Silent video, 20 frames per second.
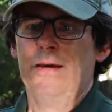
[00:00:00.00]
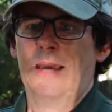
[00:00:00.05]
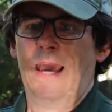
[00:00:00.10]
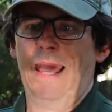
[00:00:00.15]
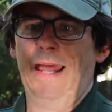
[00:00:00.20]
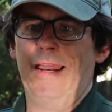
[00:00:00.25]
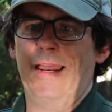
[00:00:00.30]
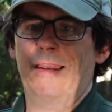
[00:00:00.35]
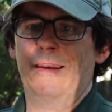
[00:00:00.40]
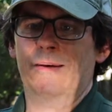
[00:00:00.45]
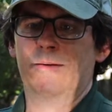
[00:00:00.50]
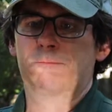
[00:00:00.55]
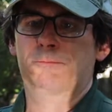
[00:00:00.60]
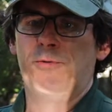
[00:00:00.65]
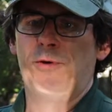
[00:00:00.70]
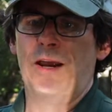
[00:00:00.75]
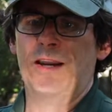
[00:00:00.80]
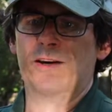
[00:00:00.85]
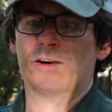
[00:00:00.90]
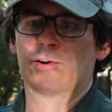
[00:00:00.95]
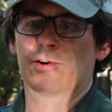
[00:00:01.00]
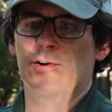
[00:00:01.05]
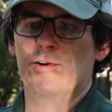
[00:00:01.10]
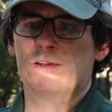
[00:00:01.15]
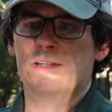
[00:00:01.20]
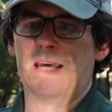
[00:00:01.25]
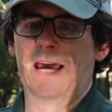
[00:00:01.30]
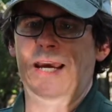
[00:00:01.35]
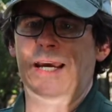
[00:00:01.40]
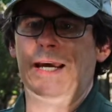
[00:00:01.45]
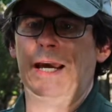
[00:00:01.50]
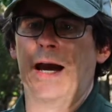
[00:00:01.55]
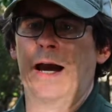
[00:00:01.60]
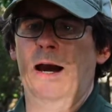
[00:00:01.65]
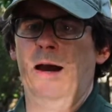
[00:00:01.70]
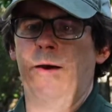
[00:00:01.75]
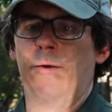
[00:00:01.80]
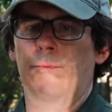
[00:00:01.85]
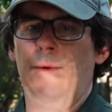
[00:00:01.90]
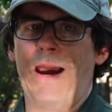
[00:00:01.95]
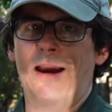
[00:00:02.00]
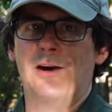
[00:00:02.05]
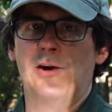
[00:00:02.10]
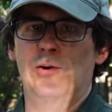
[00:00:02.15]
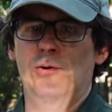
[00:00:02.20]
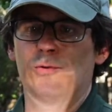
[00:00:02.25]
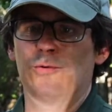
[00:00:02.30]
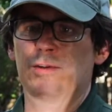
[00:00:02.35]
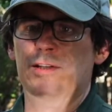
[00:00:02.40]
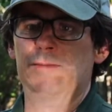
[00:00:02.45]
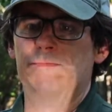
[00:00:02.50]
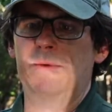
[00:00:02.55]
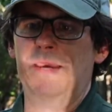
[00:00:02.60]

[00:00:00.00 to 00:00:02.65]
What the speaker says: and predators like raccoons